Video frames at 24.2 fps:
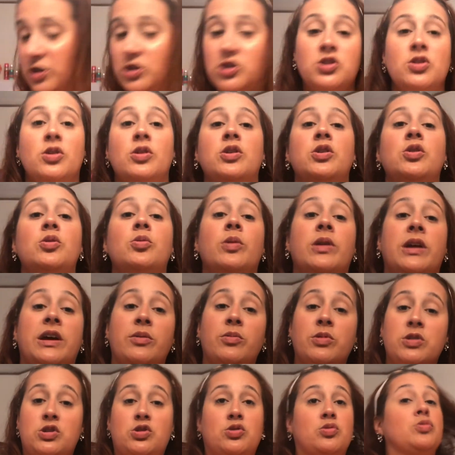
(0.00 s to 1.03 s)
to show you what I
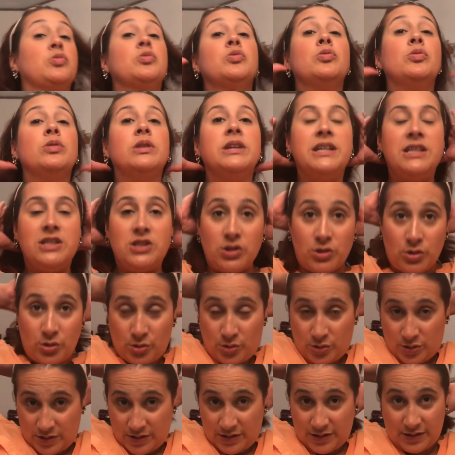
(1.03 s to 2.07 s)
would truly
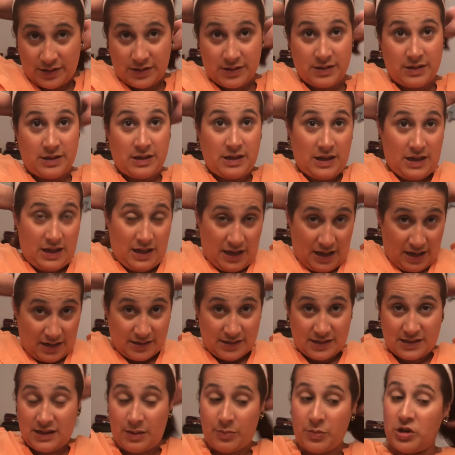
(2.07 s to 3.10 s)
do on a
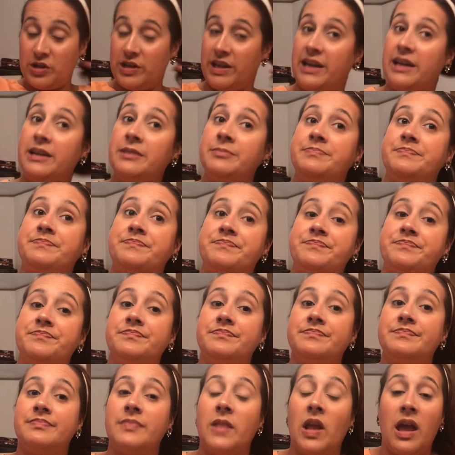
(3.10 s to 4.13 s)
summer day,
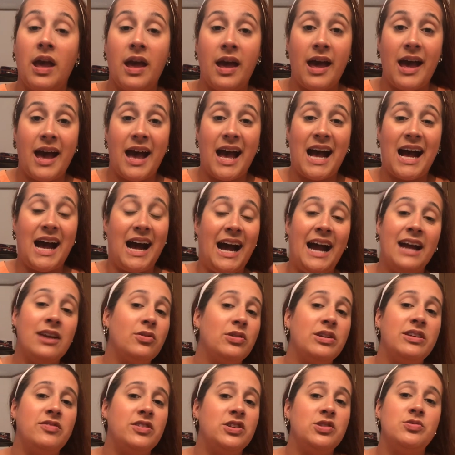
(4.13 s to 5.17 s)
I don't
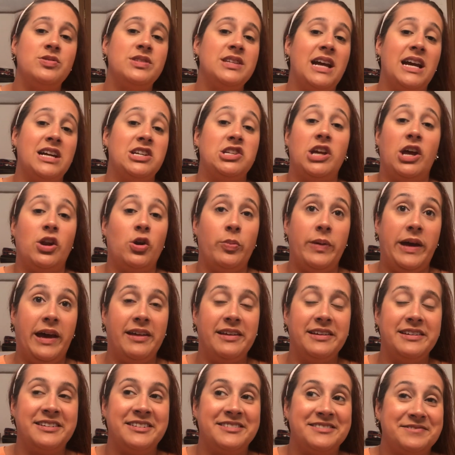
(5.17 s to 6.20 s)
even use an eyeshadow
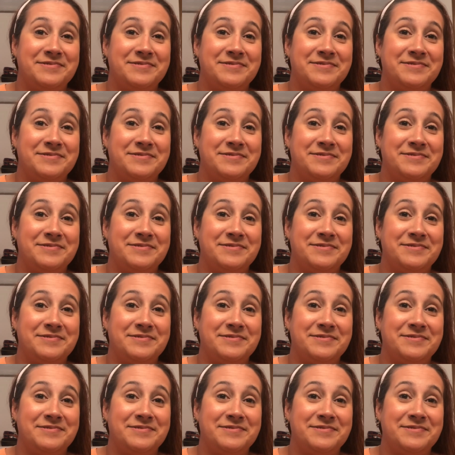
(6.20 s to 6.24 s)
palette.